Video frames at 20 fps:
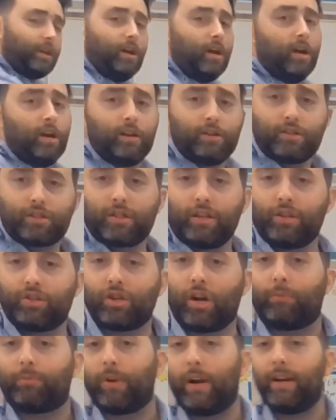I'm just going to
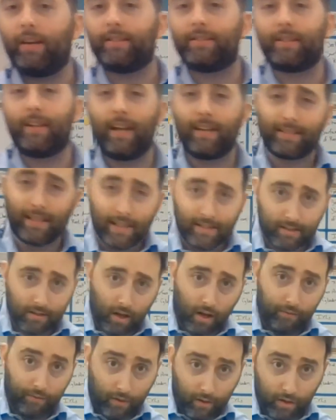jump right into today's
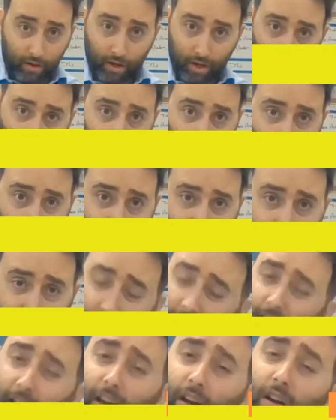lesson of surface
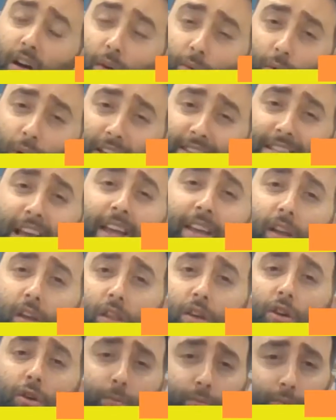area of a
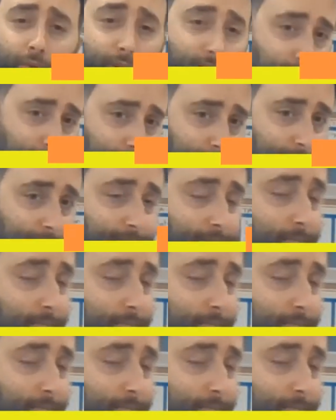rectangular prism.